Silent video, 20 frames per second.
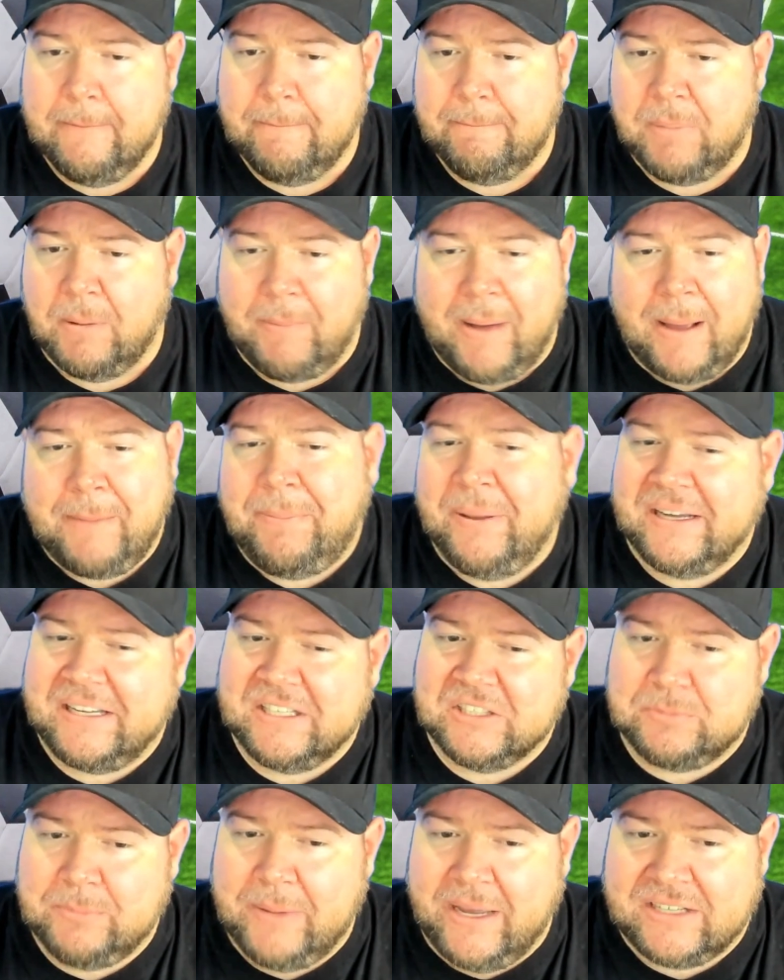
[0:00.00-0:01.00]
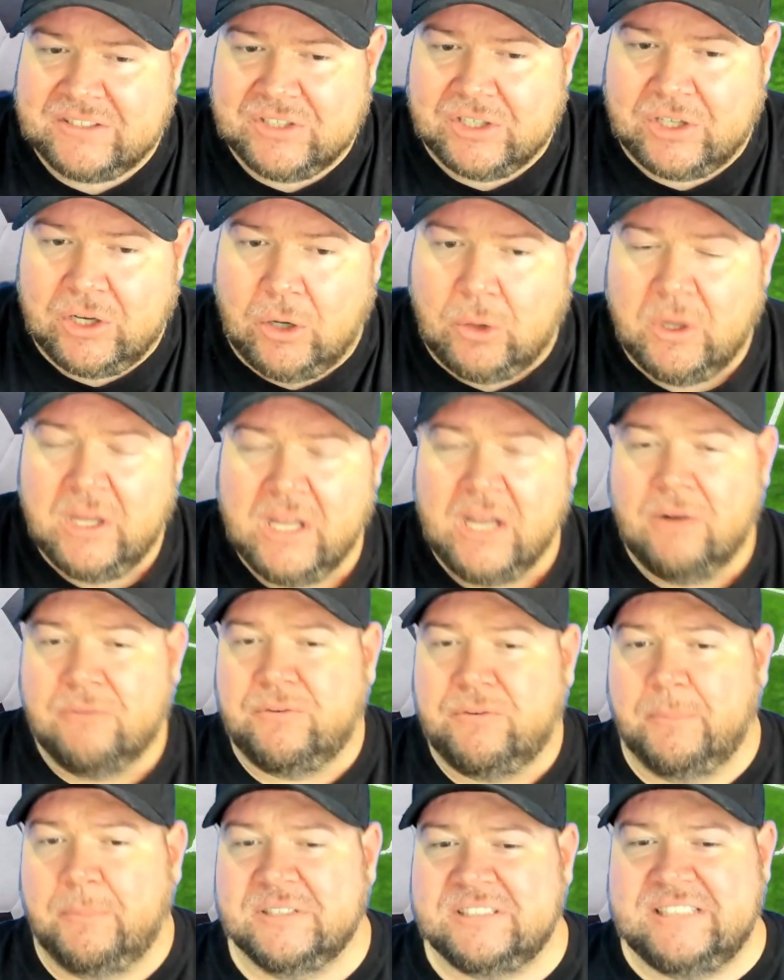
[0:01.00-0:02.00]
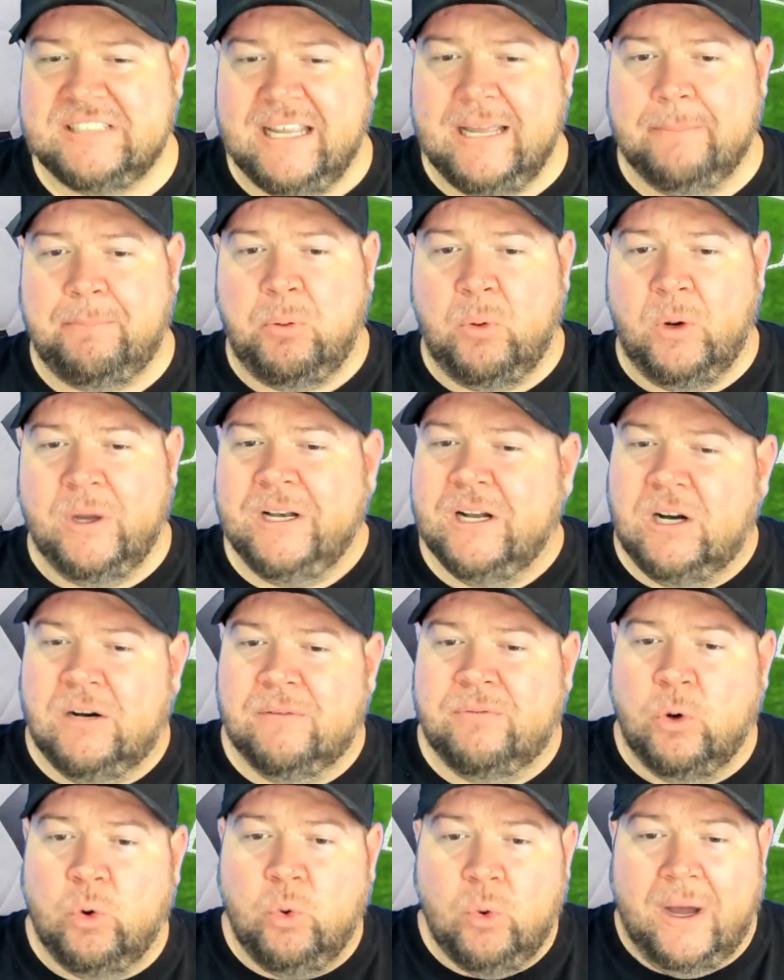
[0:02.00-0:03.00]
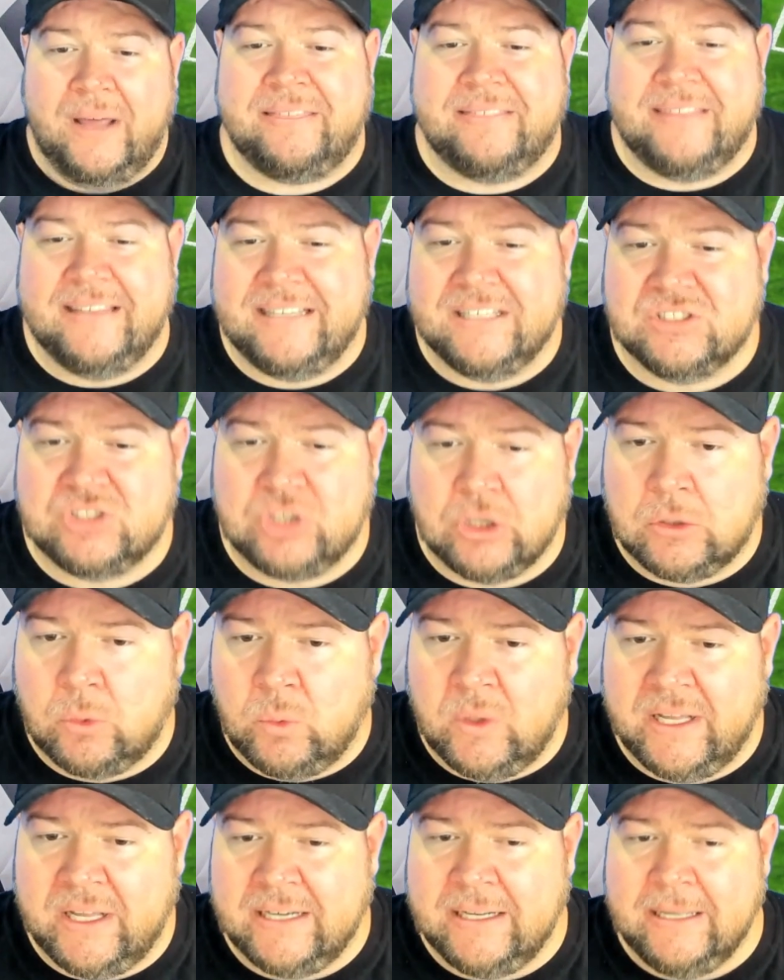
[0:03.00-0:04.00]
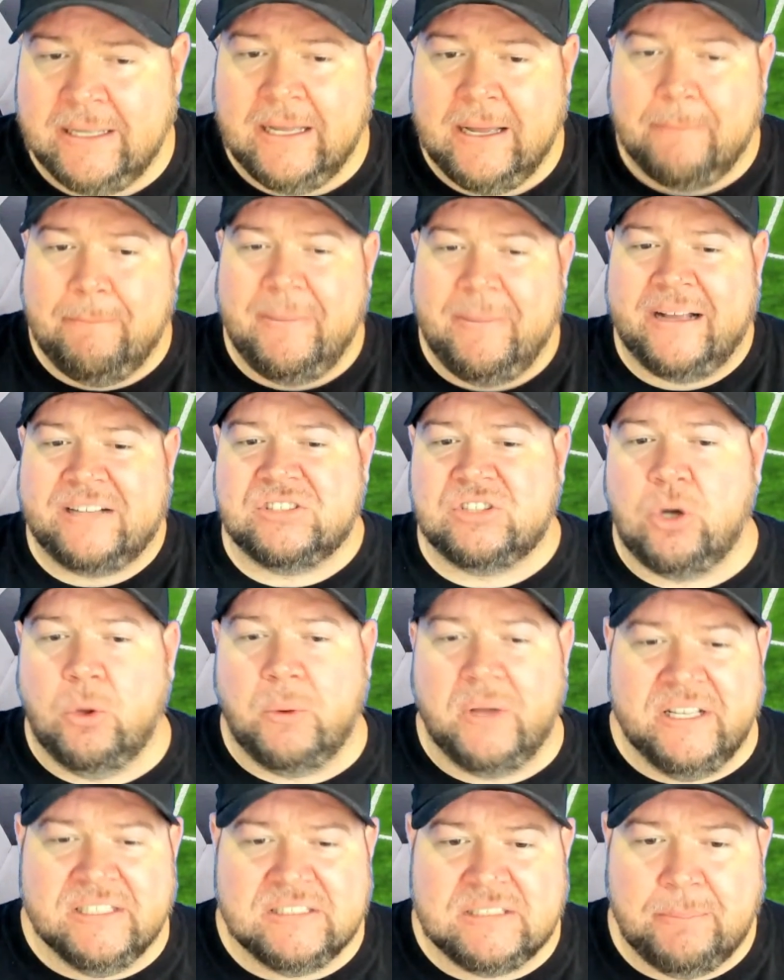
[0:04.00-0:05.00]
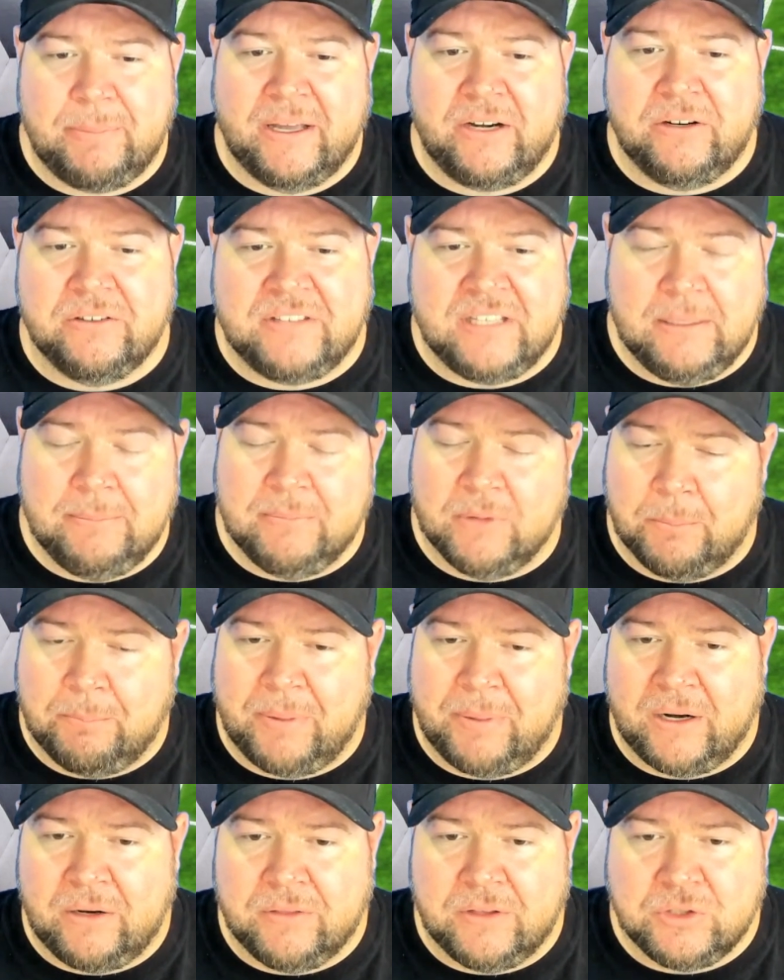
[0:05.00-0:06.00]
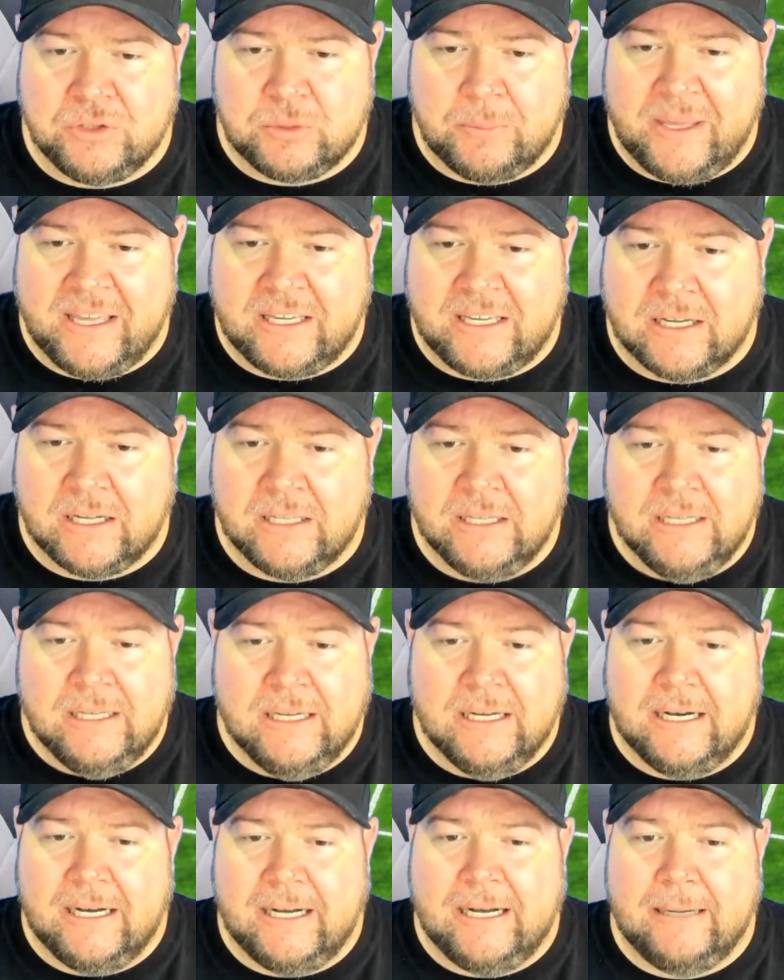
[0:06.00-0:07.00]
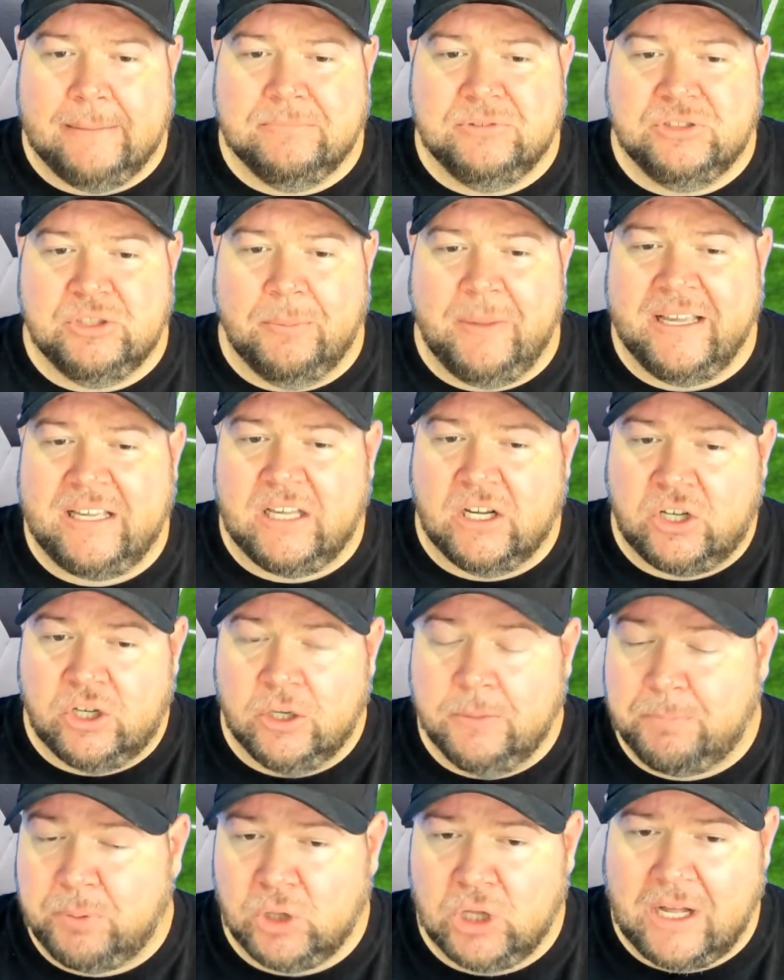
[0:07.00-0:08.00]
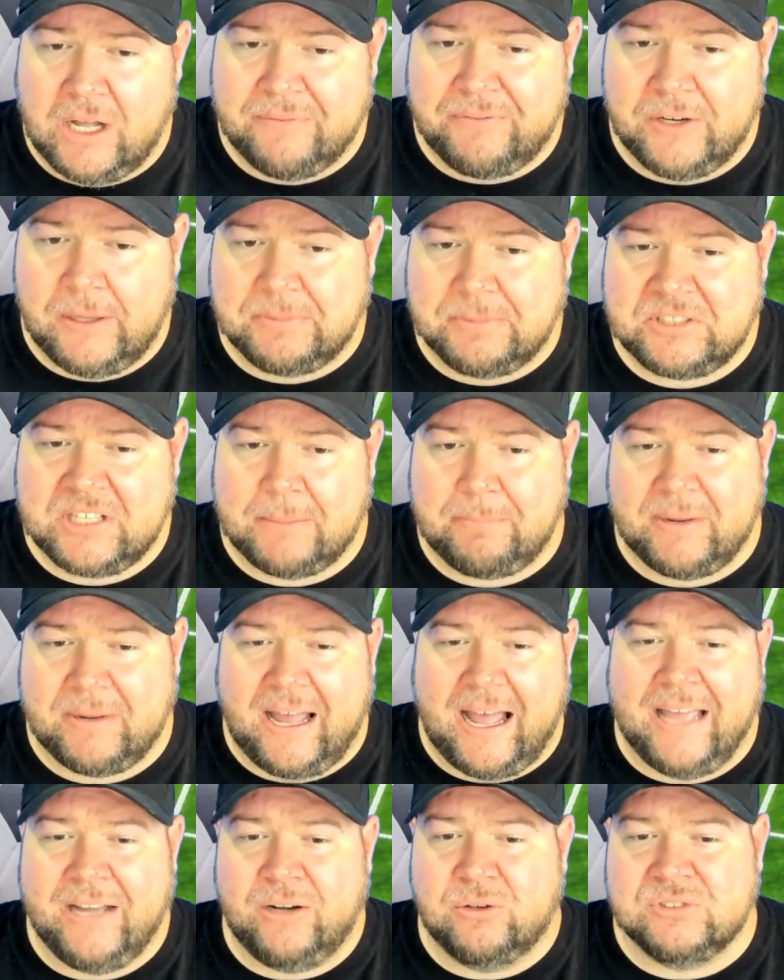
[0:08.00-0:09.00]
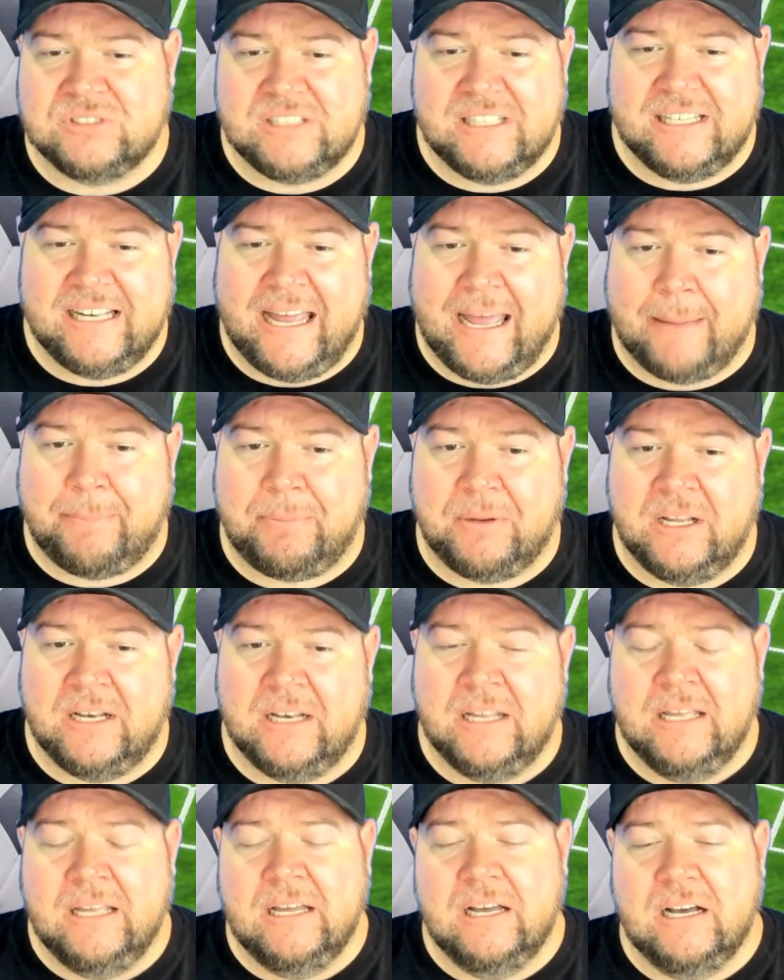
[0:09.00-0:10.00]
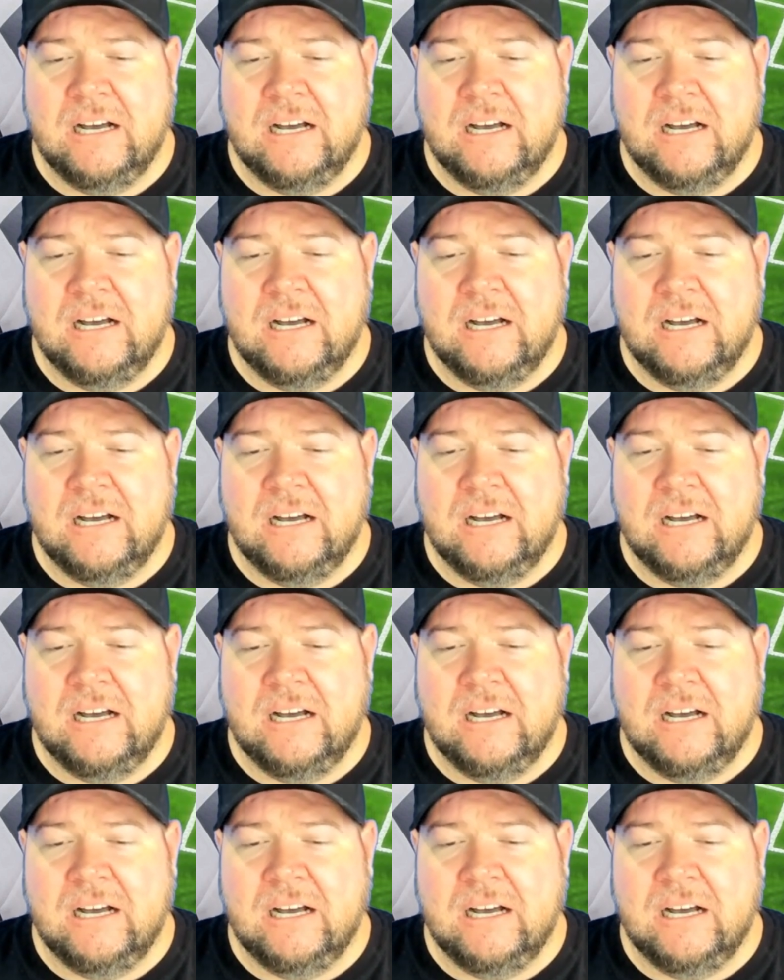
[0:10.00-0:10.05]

But my pick is Mexico. From a standpoint of who I think is going to win, Mexico is the better team. They're better than Jamaica. Uh, Jamaica could pull off an upset, but I don't see it happening.